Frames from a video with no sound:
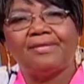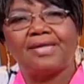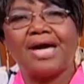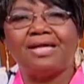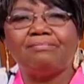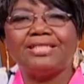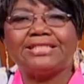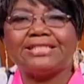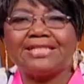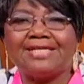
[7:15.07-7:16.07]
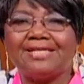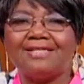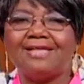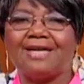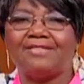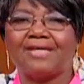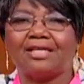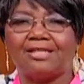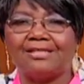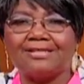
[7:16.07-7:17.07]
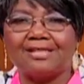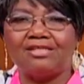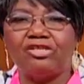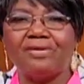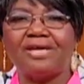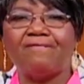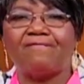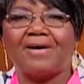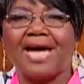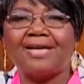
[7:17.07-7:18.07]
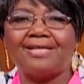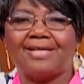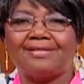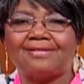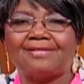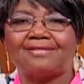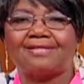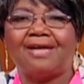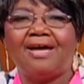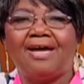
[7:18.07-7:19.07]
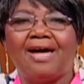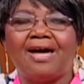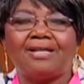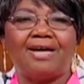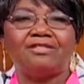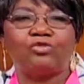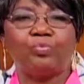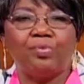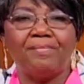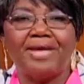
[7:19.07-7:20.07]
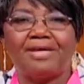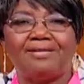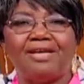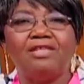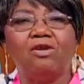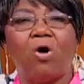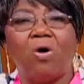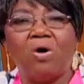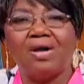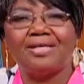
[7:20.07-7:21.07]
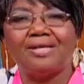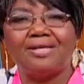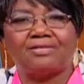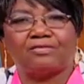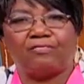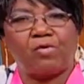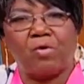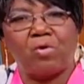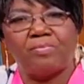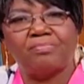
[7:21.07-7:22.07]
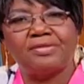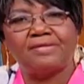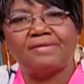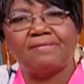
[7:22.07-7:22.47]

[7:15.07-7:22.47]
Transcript: can be seen in the continuing violence against women in all its forms.